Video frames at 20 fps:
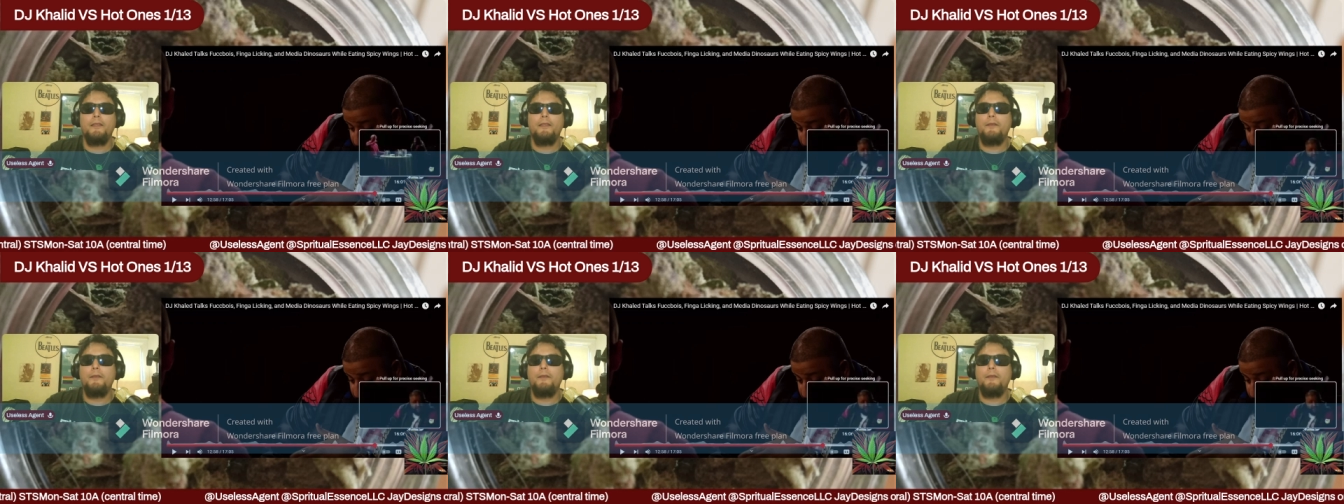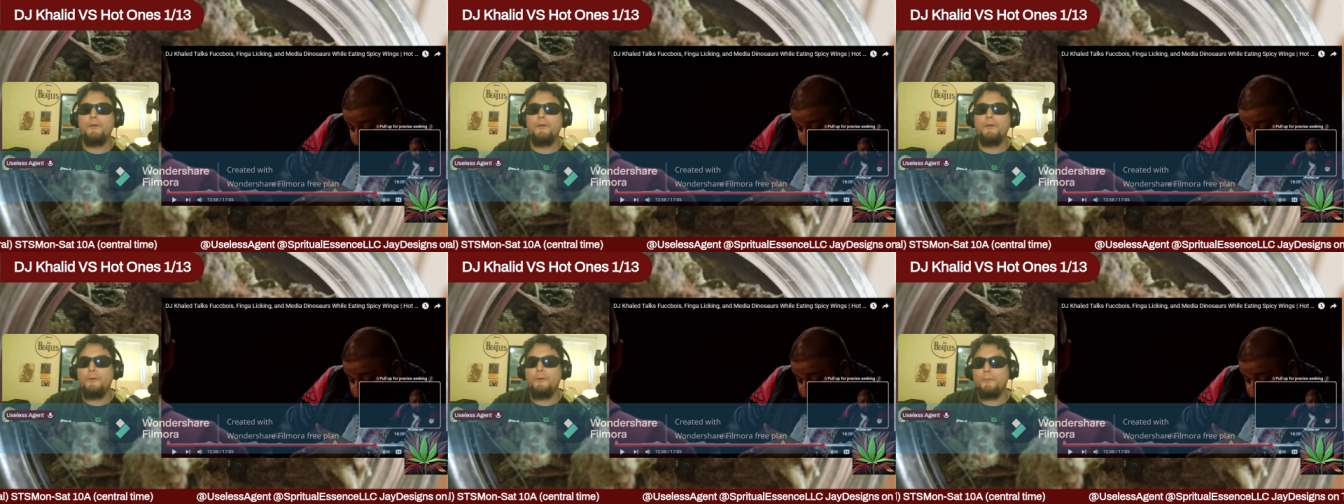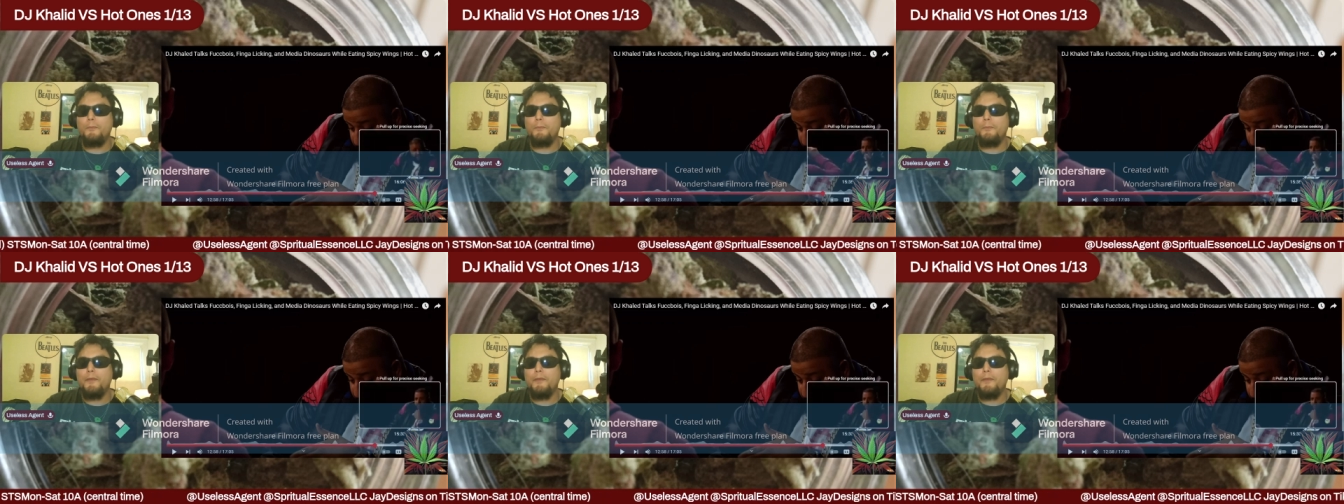
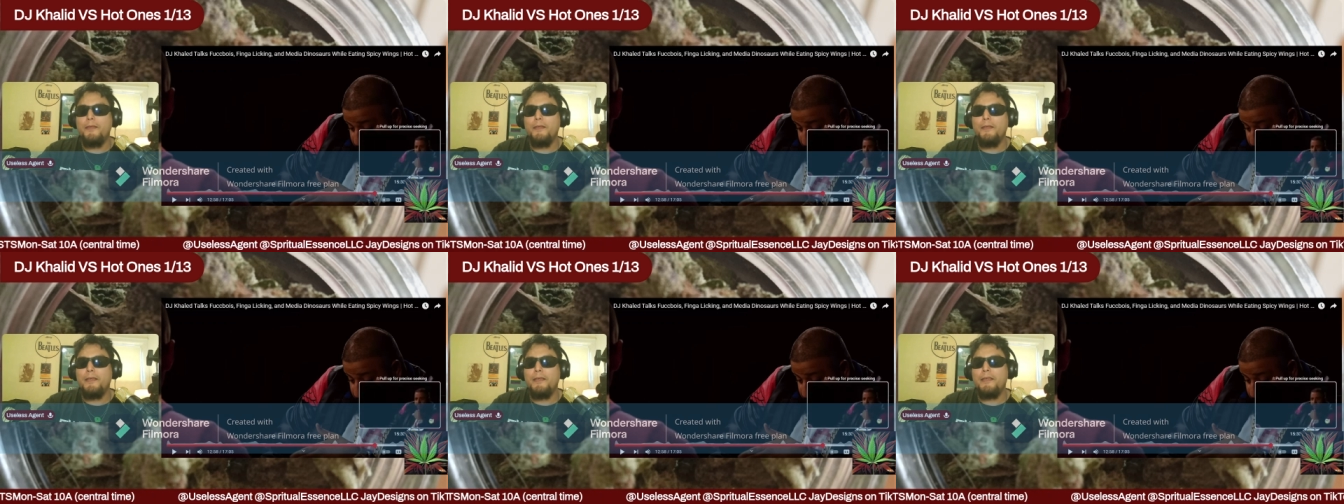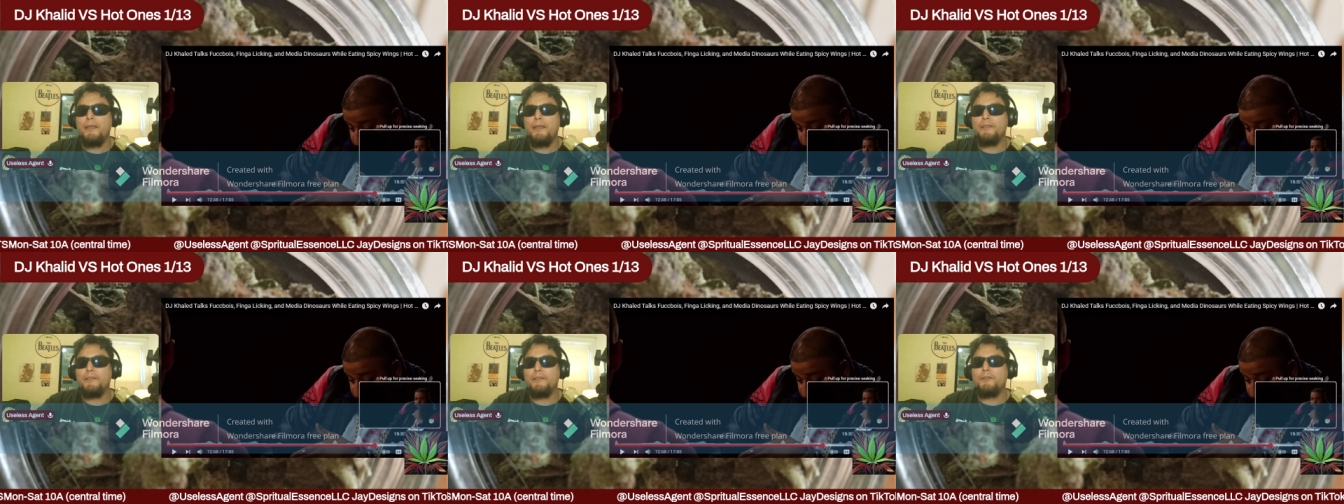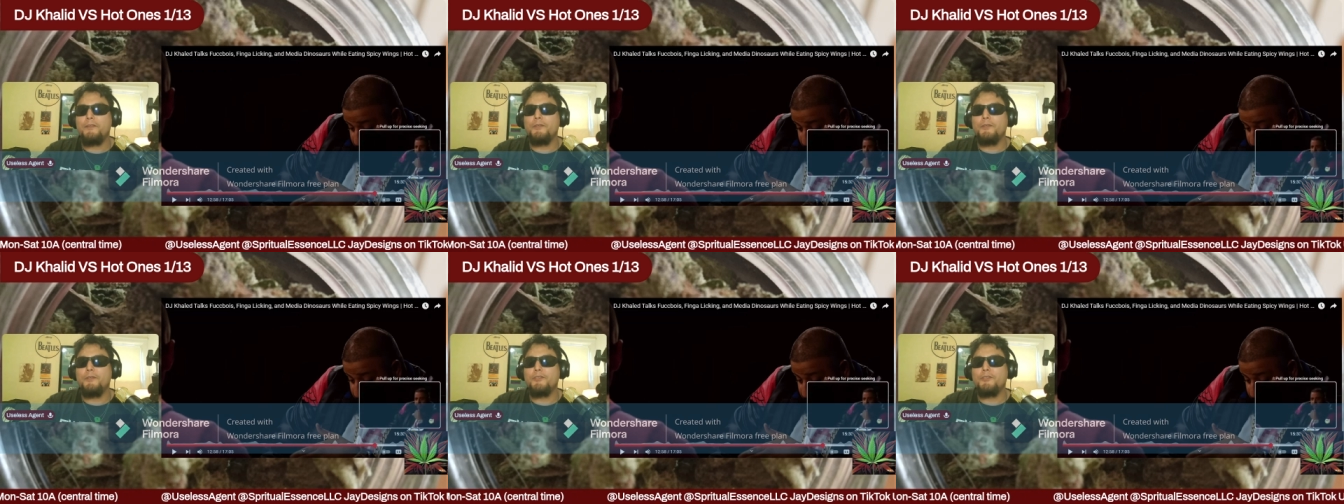Nope. He is
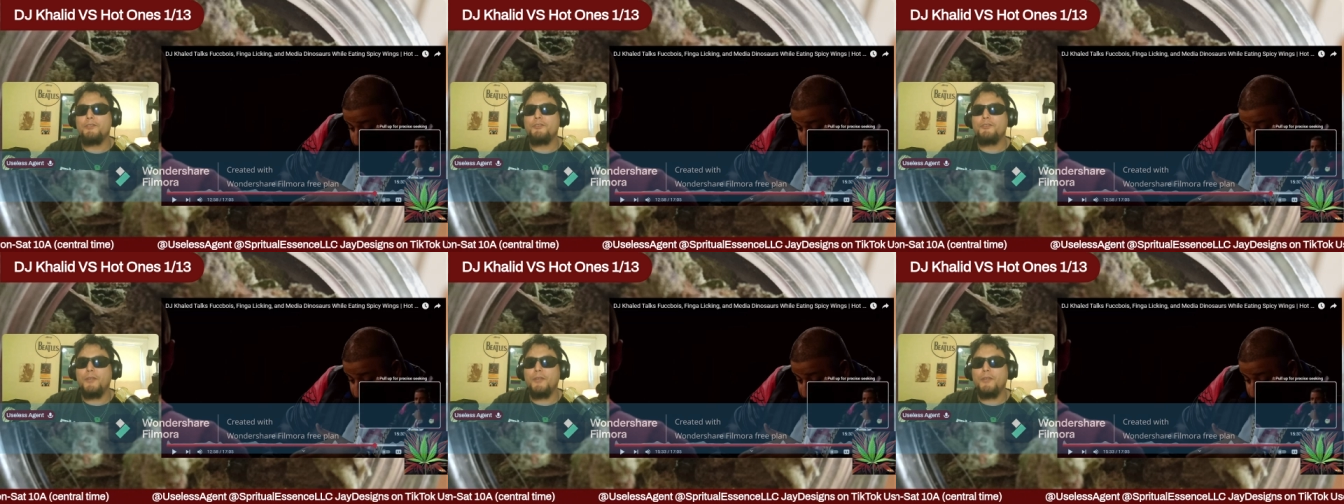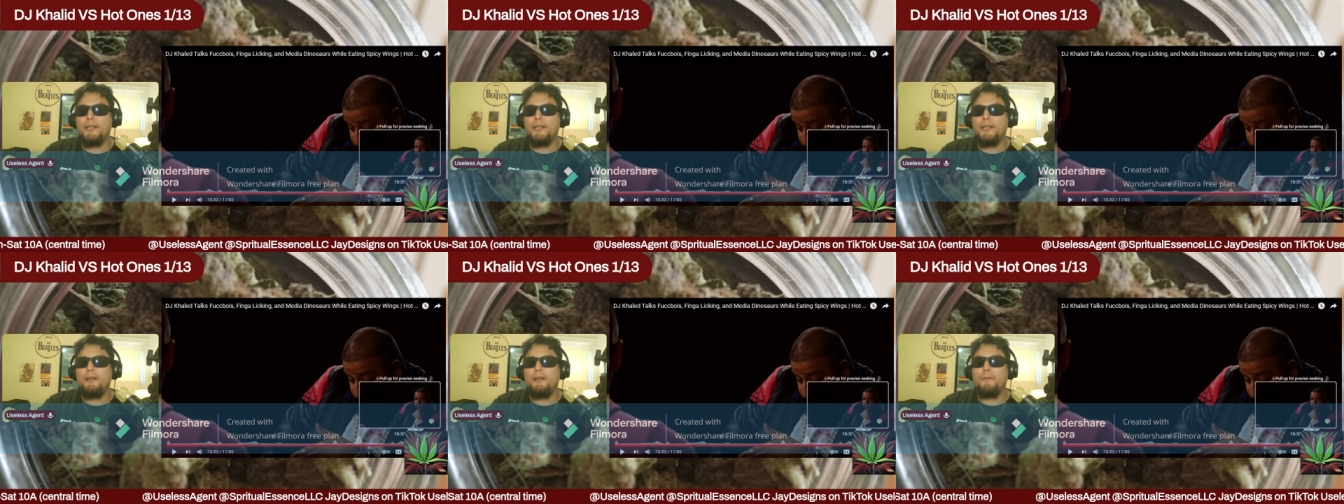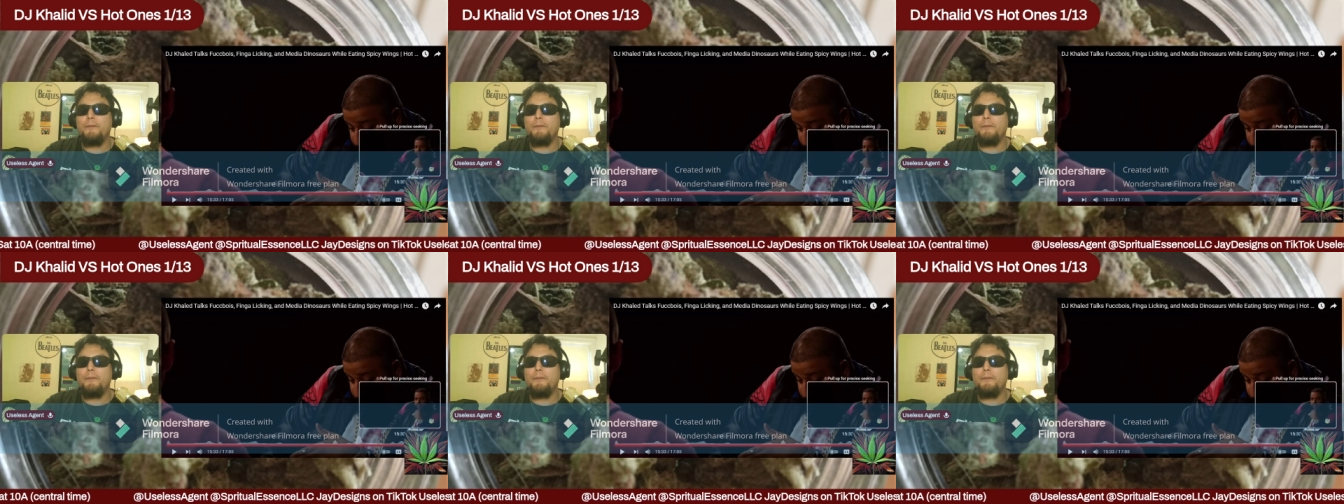gonna straight up